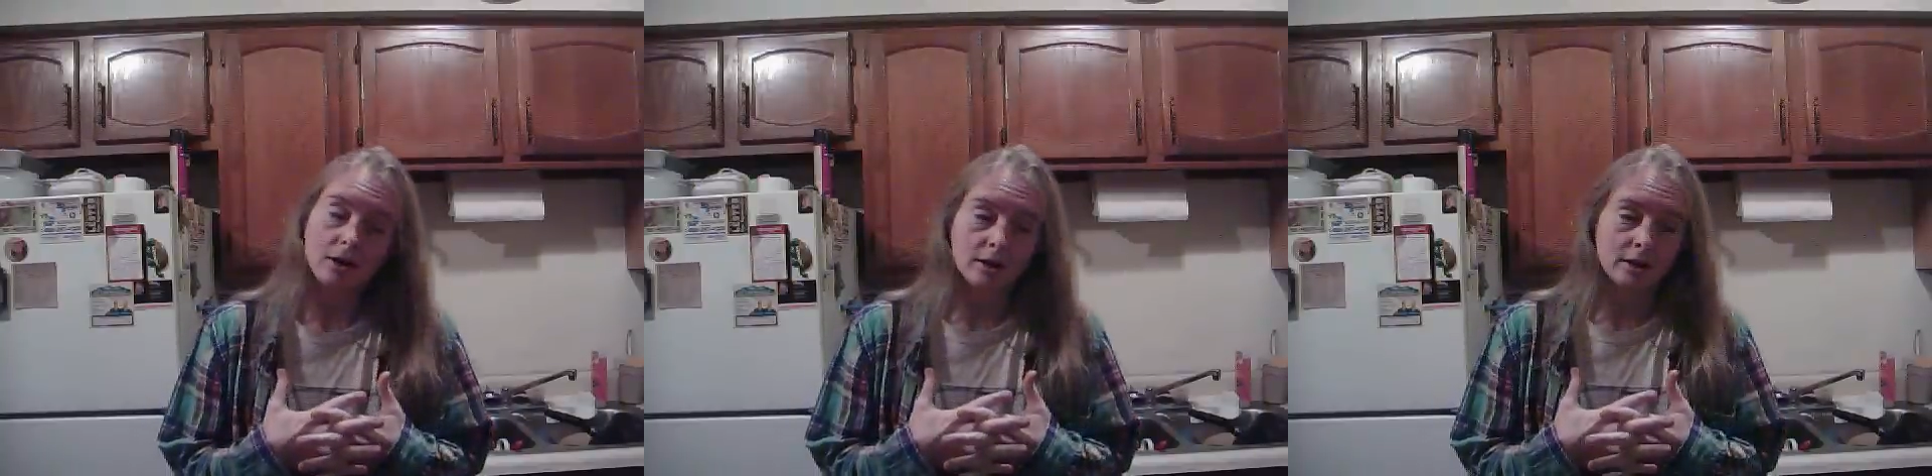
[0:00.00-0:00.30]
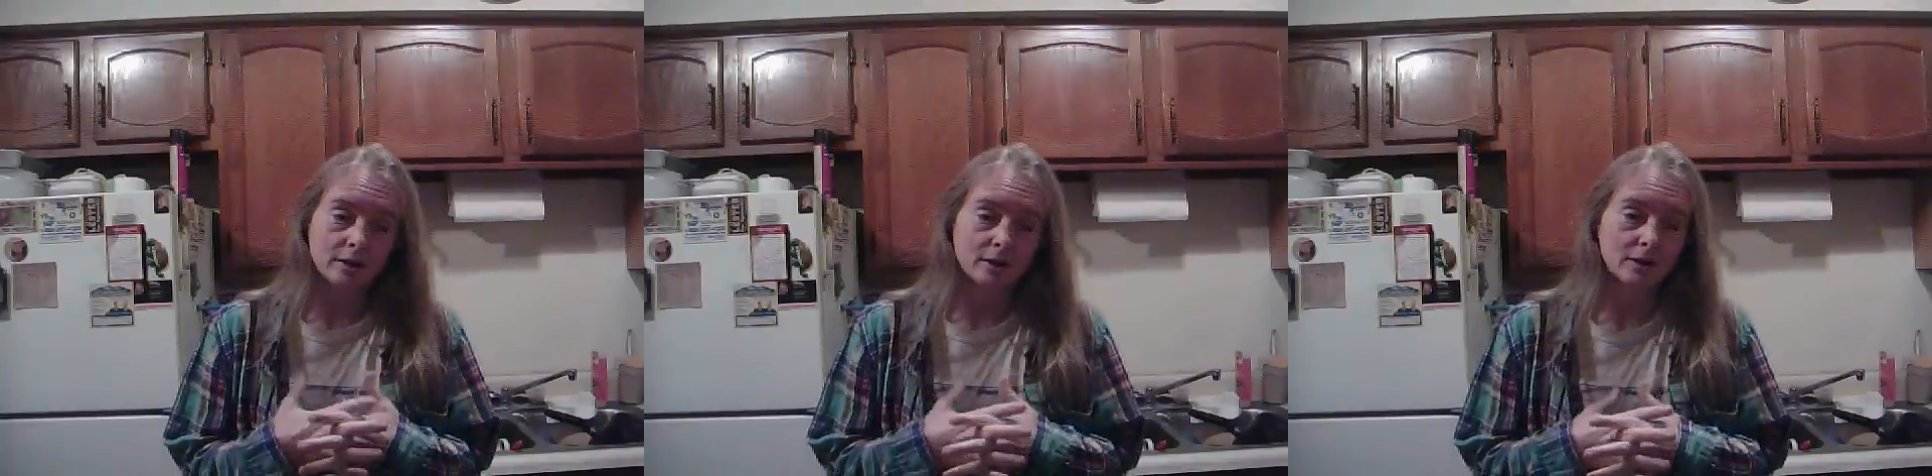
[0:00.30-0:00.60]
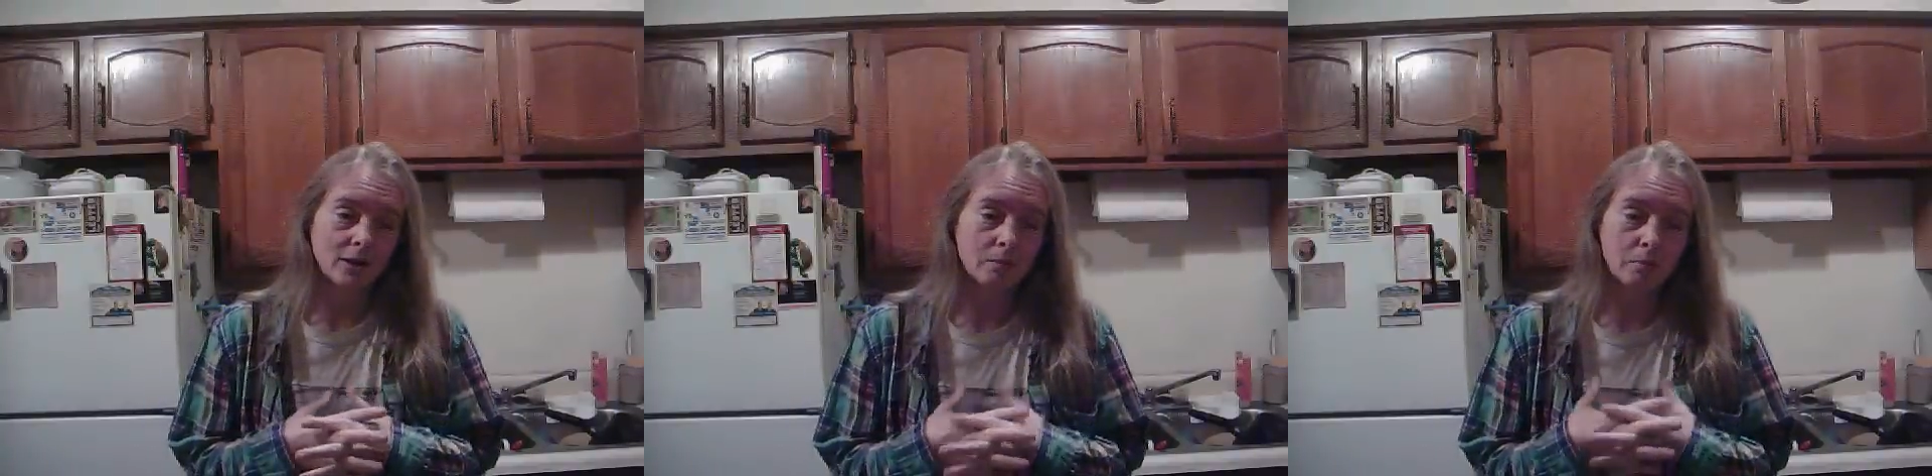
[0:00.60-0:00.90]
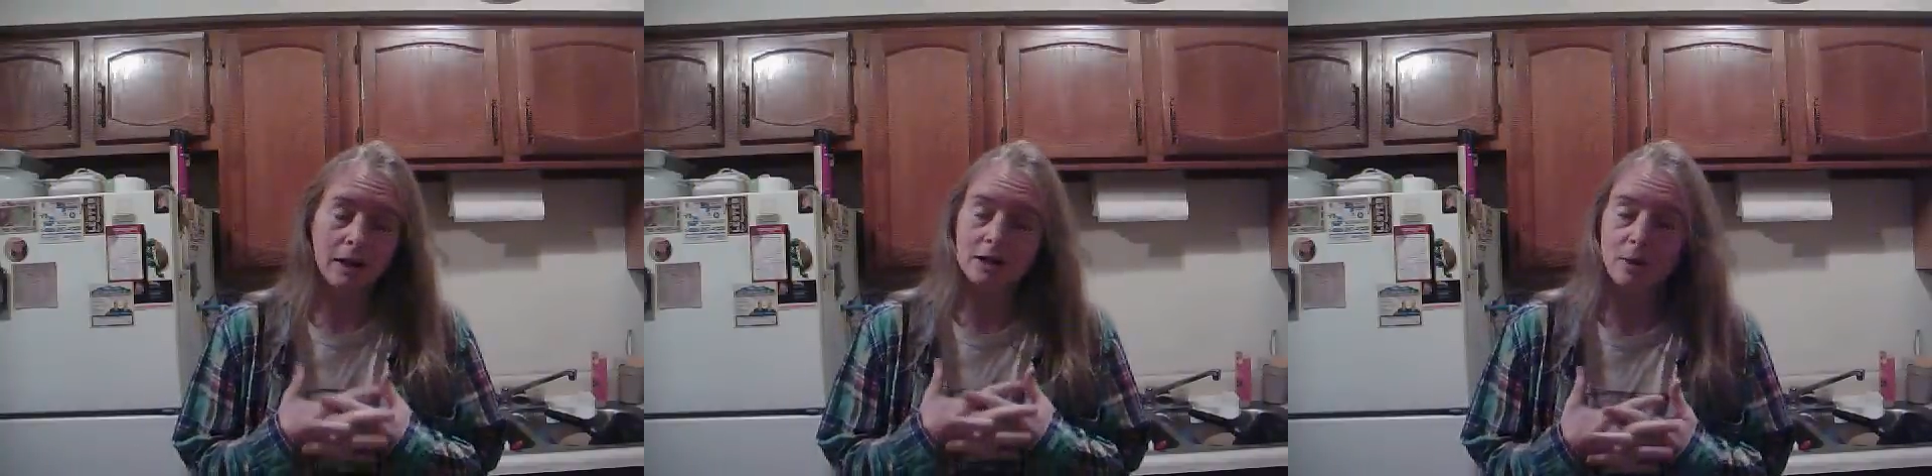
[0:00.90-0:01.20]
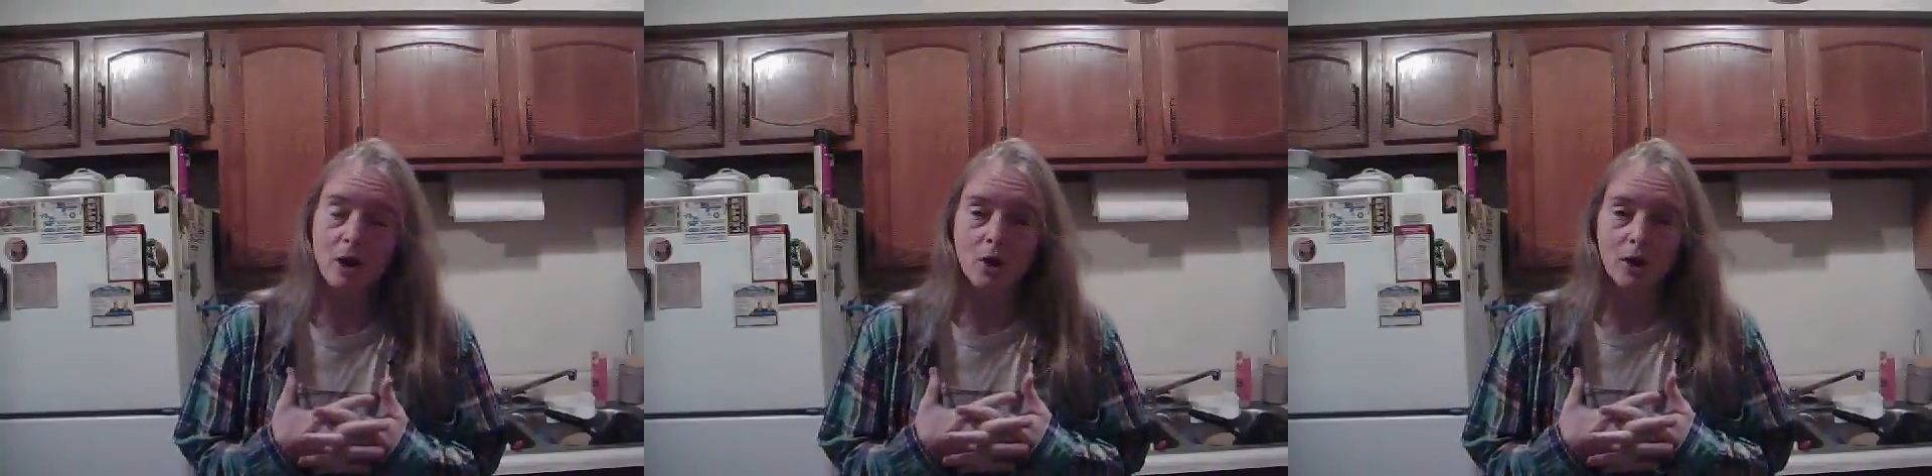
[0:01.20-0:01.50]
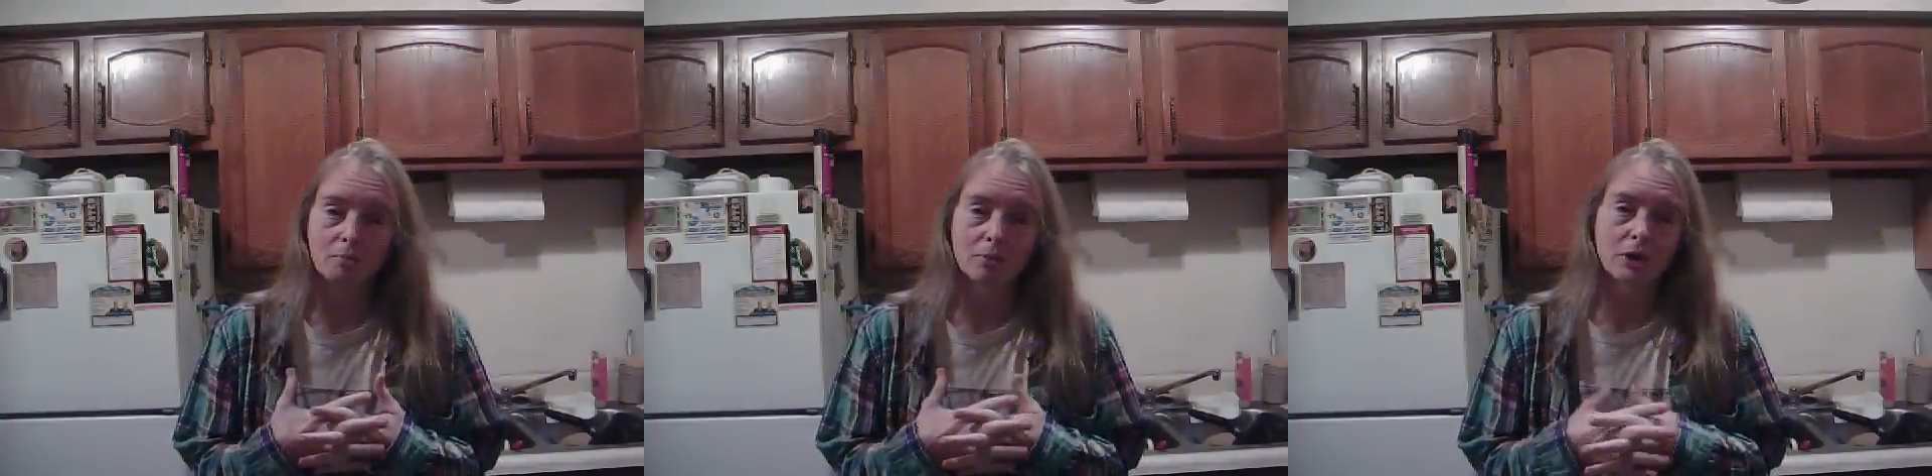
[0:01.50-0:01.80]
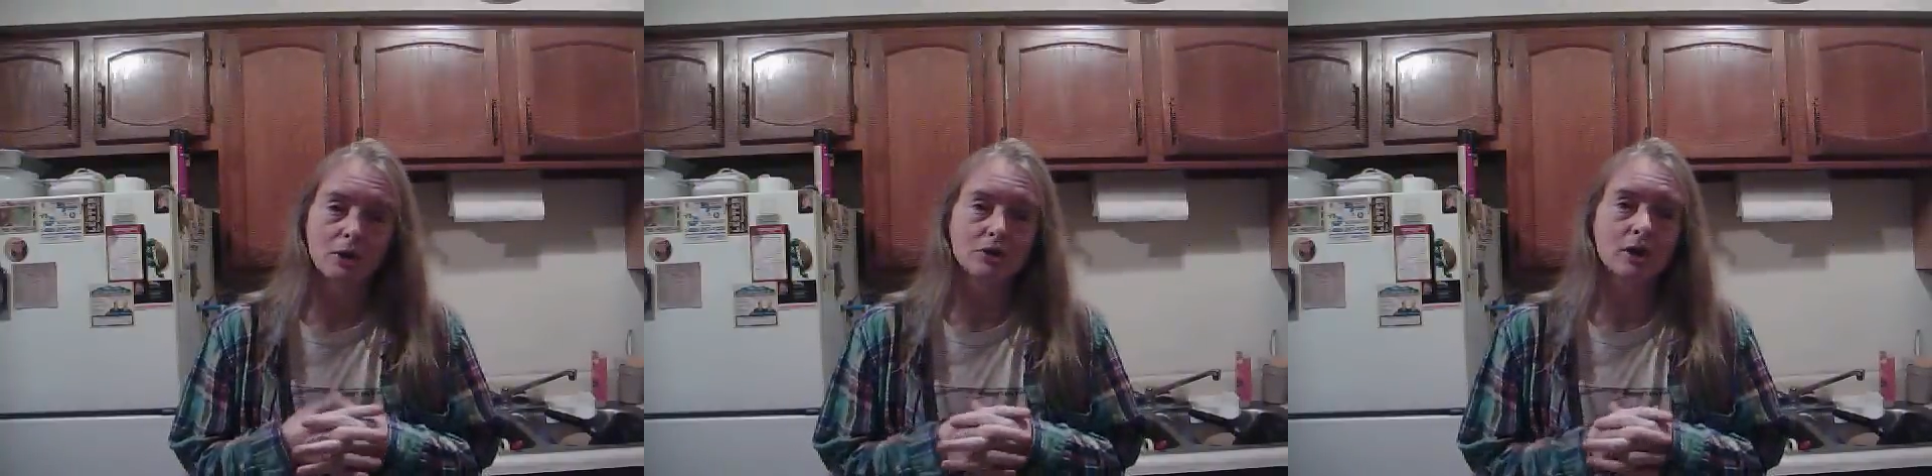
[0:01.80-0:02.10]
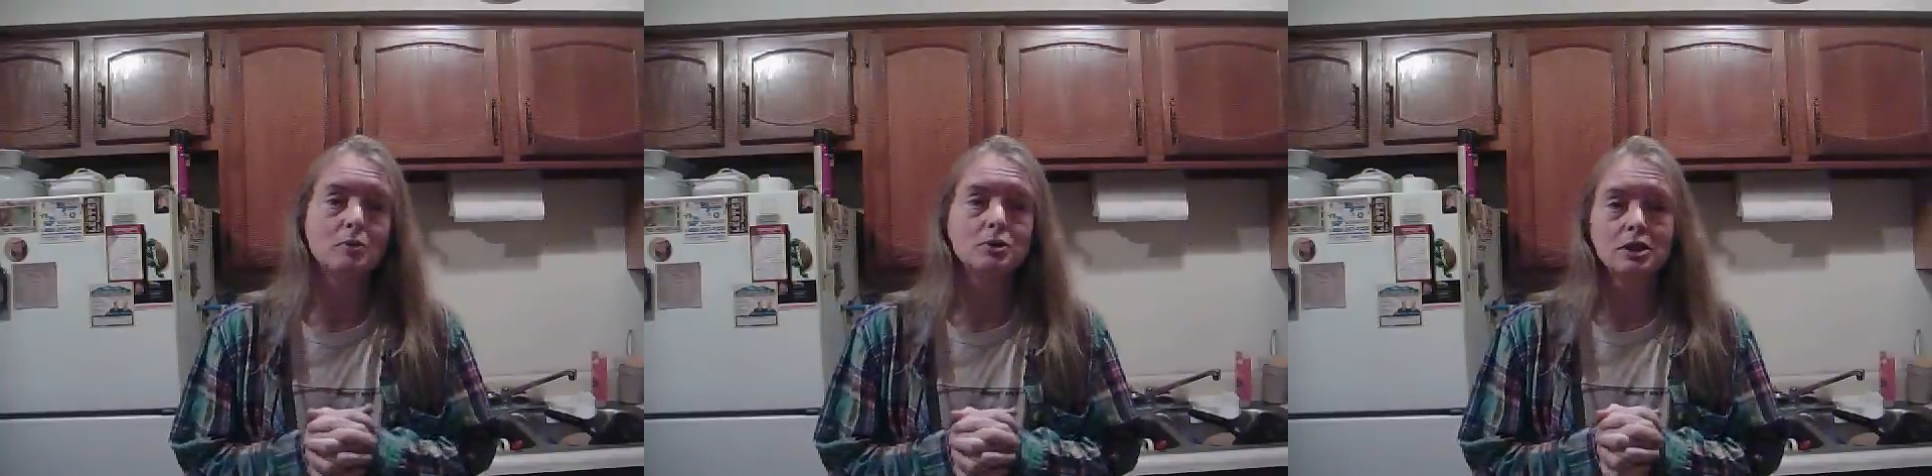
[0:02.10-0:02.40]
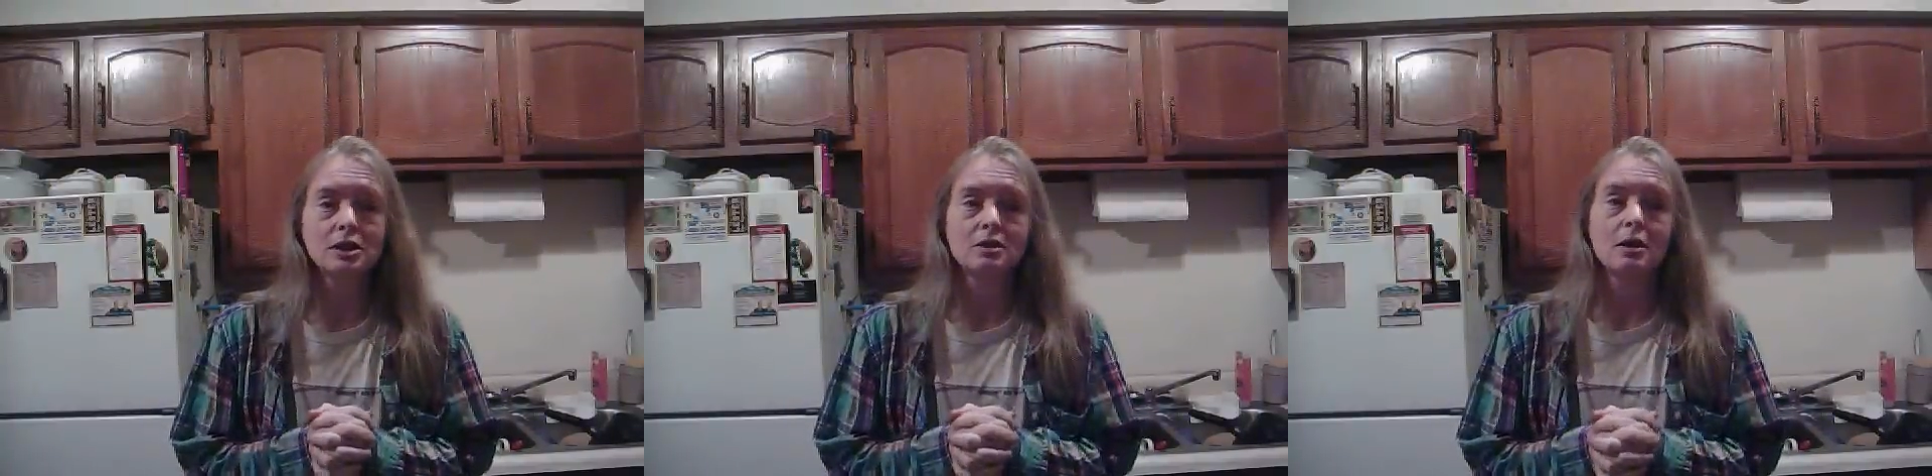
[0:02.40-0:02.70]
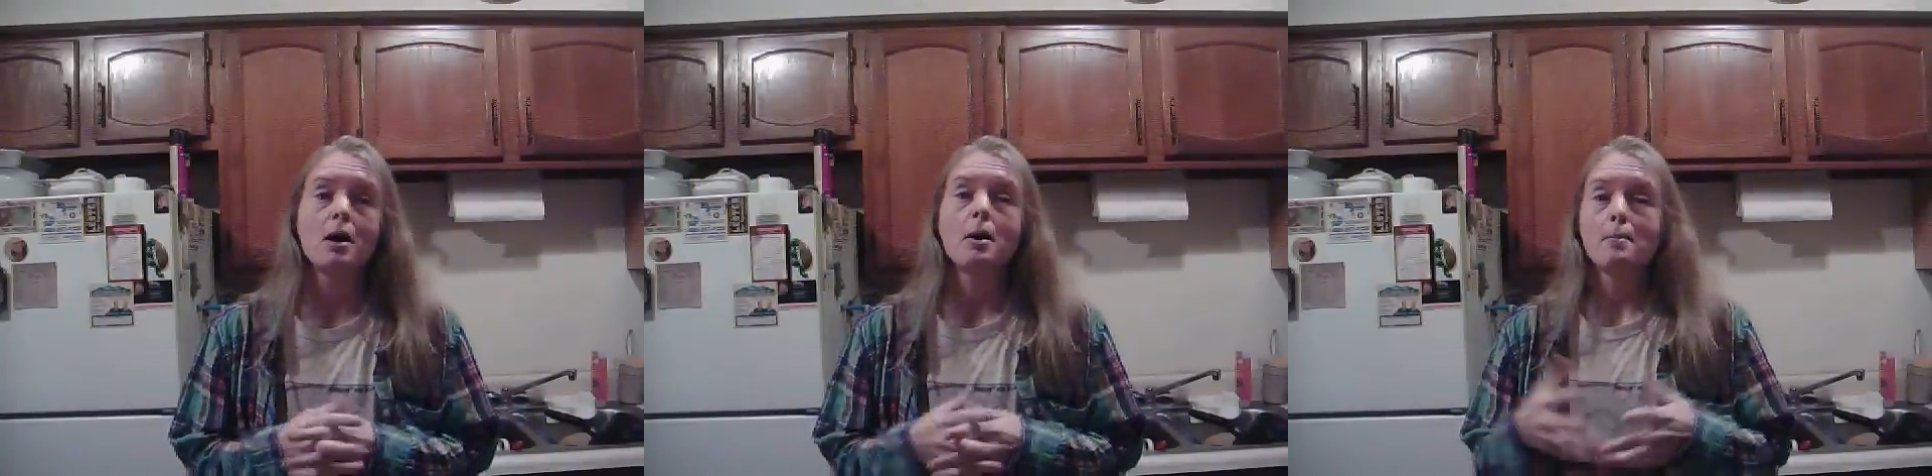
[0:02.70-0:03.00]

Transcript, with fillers: Uh, it breaks my heart because he was in